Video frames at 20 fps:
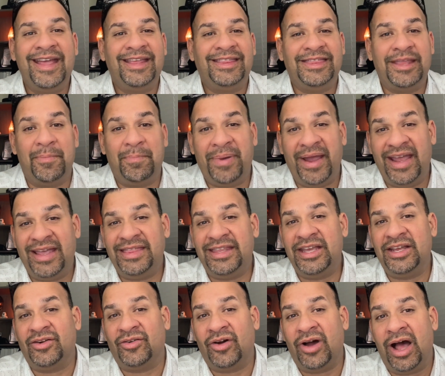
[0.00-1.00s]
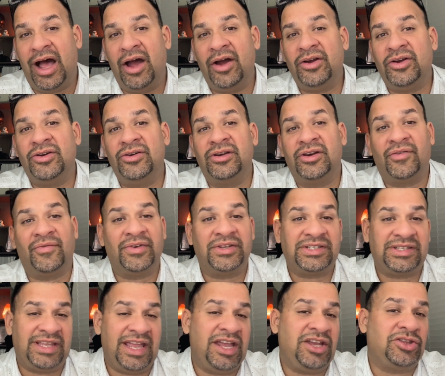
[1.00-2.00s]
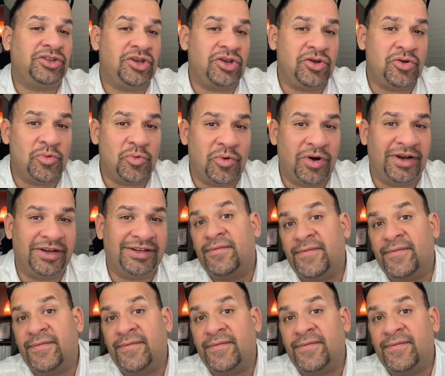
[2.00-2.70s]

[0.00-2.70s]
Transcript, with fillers: depending on how good of a steak do you want.